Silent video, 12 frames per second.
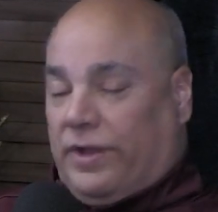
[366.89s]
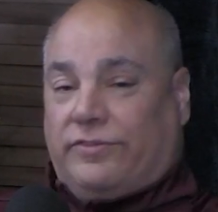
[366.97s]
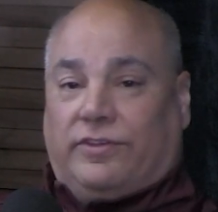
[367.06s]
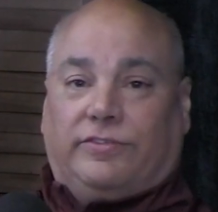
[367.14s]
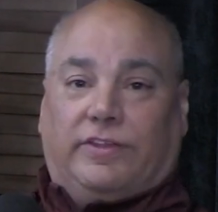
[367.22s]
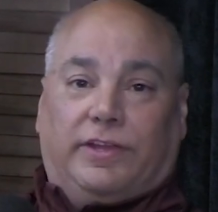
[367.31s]
As I
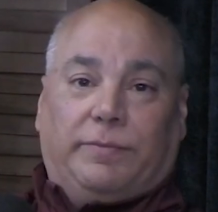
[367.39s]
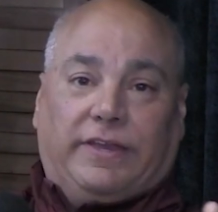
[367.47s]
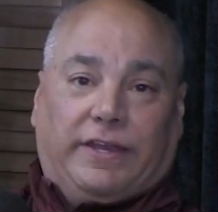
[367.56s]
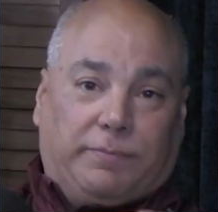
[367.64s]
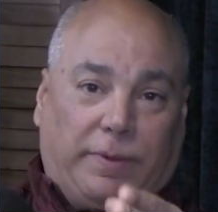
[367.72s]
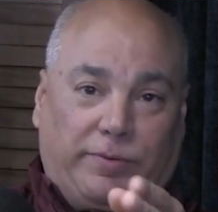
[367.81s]
said in the
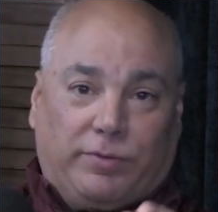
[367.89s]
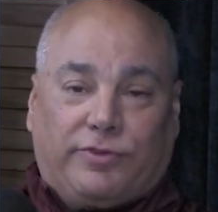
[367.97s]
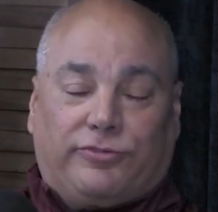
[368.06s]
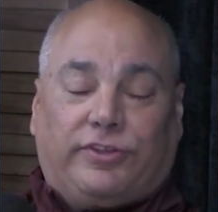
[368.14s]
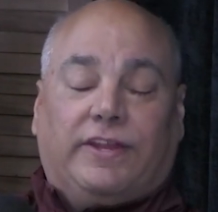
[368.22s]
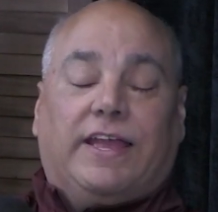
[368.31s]
beginning, maybe you
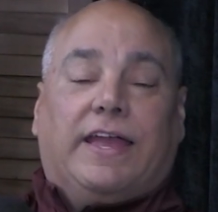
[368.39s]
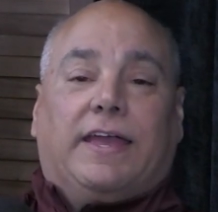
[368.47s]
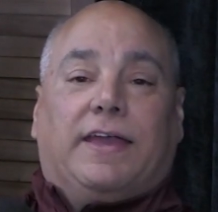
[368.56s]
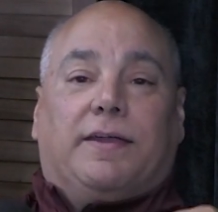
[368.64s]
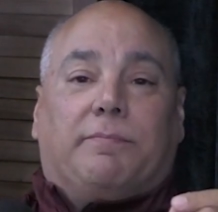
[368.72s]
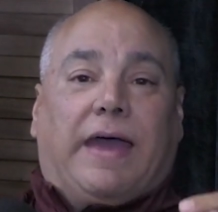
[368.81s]
missed it.
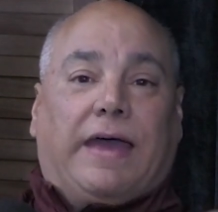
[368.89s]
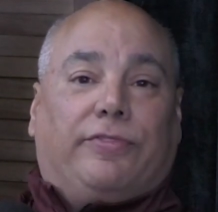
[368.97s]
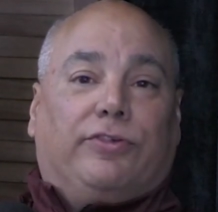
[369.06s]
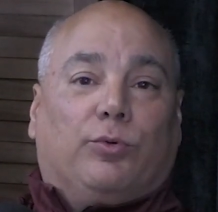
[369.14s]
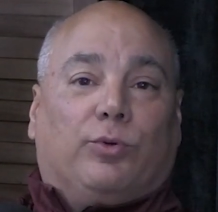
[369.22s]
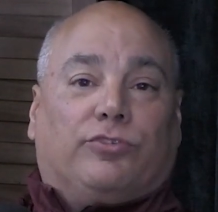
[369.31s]

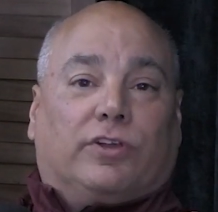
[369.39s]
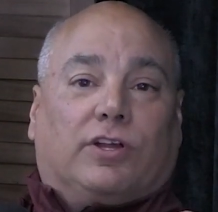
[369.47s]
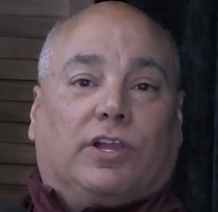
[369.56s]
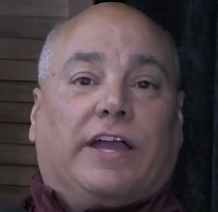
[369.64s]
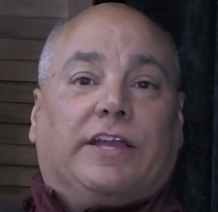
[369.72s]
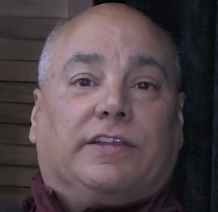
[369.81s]
Matthew was a
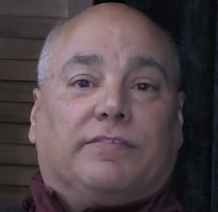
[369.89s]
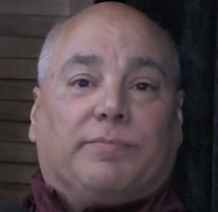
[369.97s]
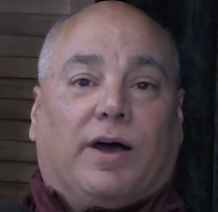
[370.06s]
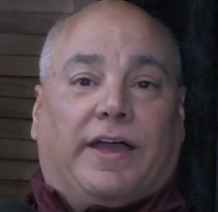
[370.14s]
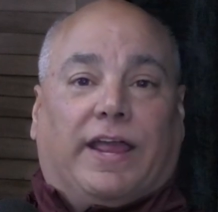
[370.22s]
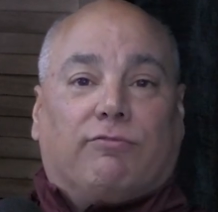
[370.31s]
client of
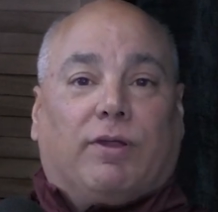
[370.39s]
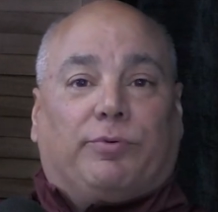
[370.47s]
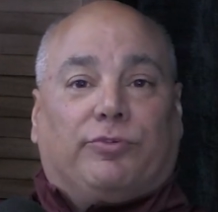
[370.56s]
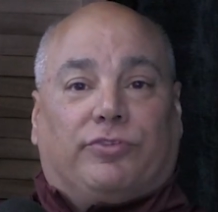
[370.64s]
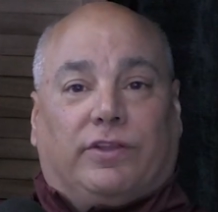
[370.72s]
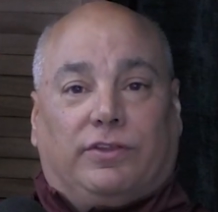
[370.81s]
mine I
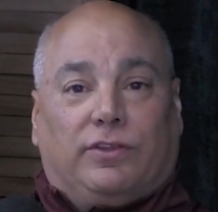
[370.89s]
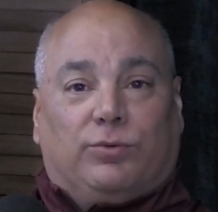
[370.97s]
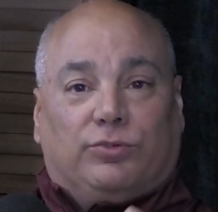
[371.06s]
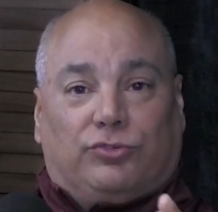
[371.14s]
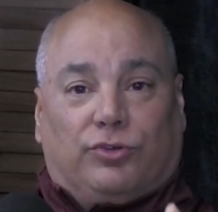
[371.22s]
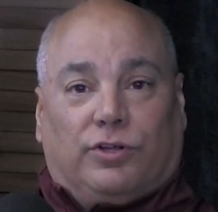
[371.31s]
represented who
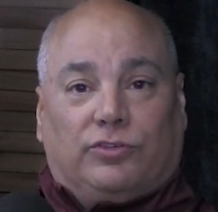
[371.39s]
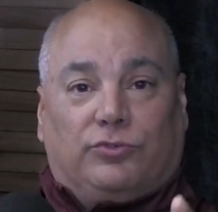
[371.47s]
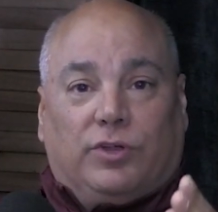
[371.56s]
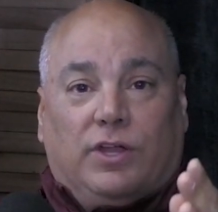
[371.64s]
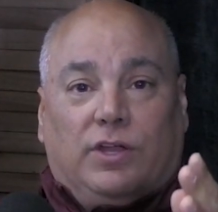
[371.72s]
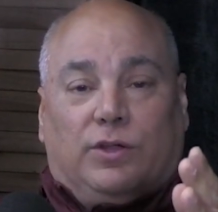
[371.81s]
was charged
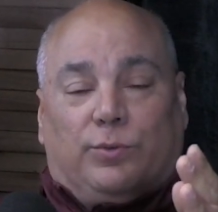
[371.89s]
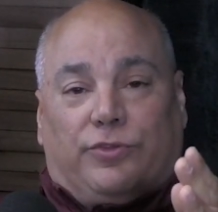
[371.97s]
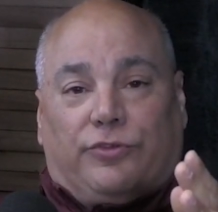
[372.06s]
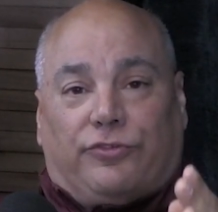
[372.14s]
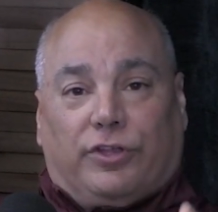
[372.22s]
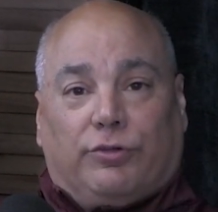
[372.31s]
with a
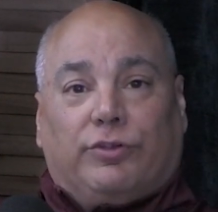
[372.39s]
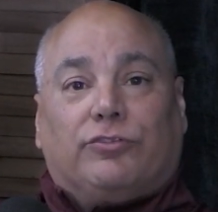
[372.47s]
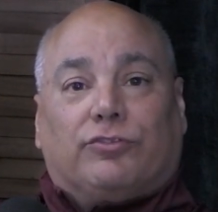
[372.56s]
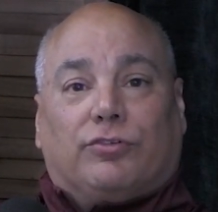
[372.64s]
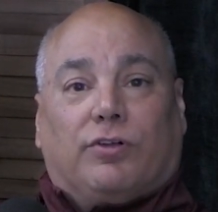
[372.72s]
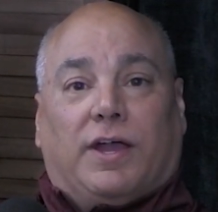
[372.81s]
serious
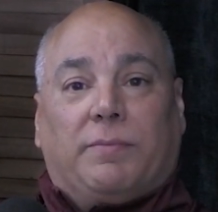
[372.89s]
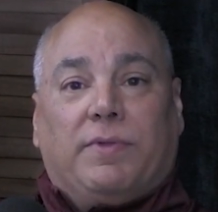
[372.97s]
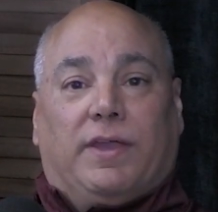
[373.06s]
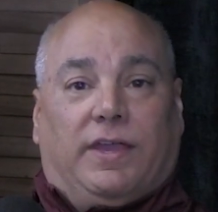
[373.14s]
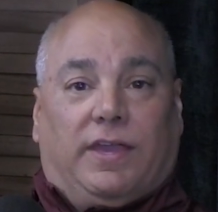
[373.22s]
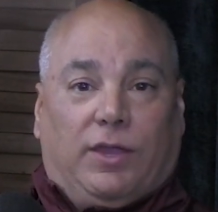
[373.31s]
crime.
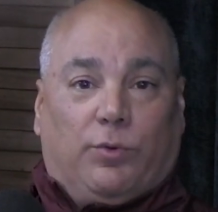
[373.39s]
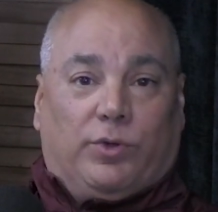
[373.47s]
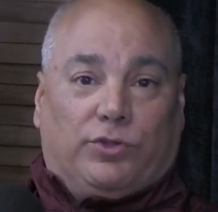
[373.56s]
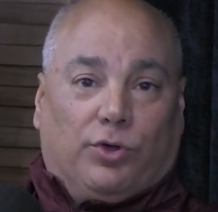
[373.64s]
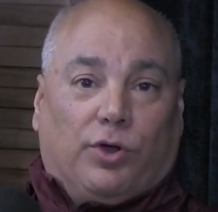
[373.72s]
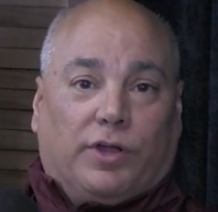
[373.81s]
And we're
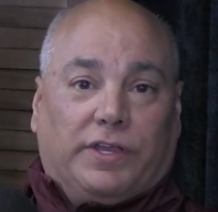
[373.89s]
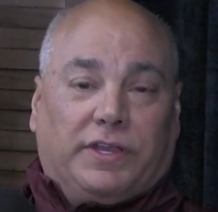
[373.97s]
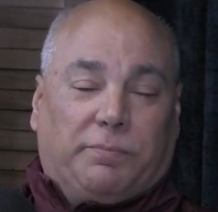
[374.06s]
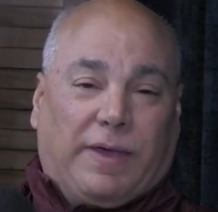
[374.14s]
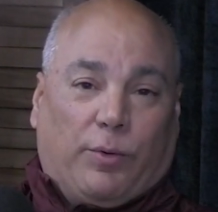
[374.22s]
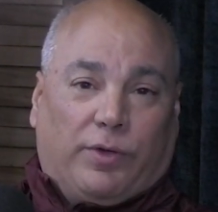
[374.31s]
talking
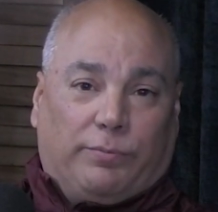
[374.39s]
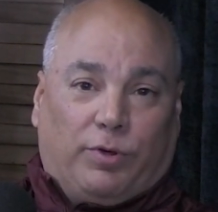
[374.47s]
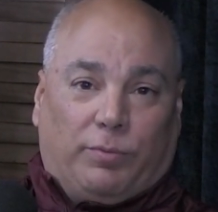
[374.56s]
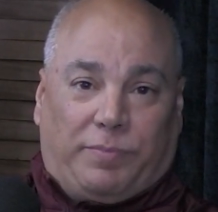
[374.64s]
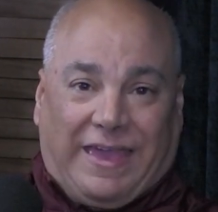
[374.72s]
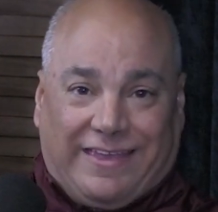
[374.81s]
about, we're
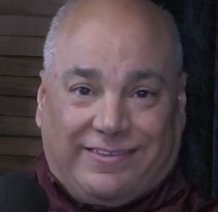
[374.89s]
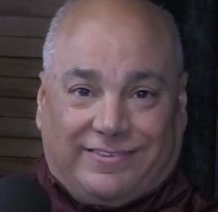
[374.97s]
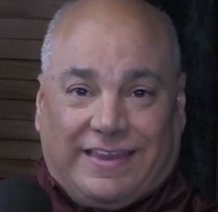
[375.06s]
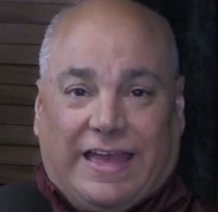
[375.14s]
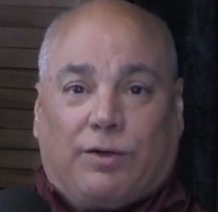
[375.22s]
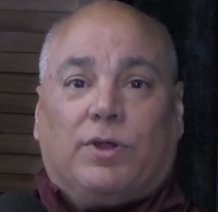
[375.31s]
past
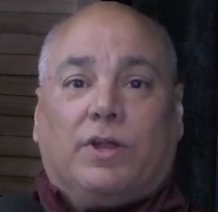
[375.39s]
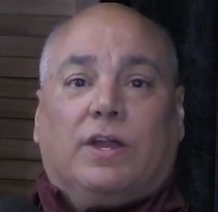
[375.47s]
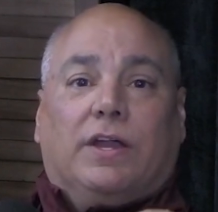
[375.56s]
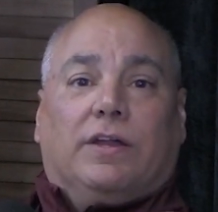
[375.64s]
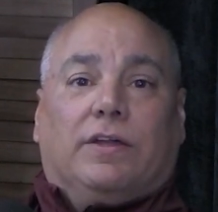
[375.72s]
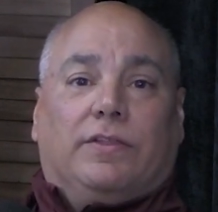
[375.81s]
now
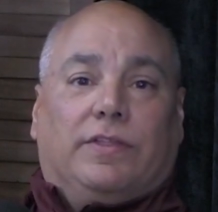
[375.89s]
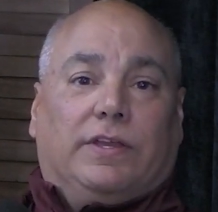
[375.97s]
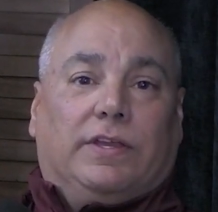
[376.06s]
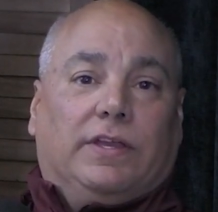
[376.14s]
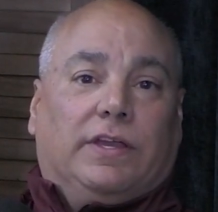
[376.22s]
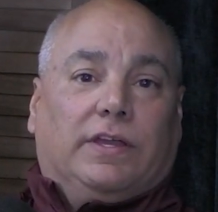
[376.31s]

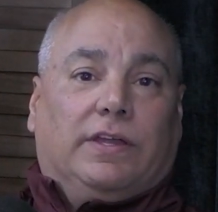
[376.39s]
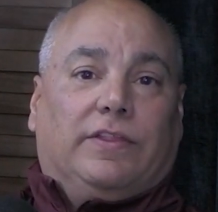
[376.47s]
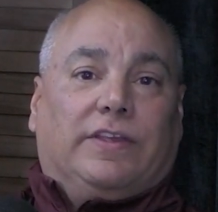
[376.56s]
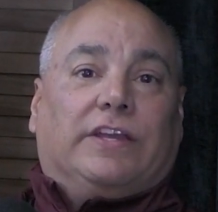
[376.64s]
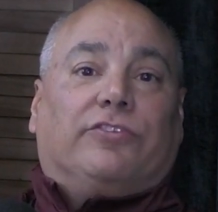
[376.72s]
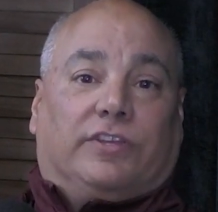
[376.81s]
the
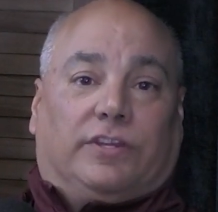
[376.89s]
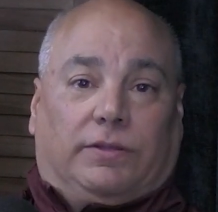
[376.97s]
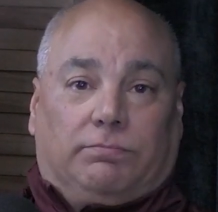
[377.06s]
incident.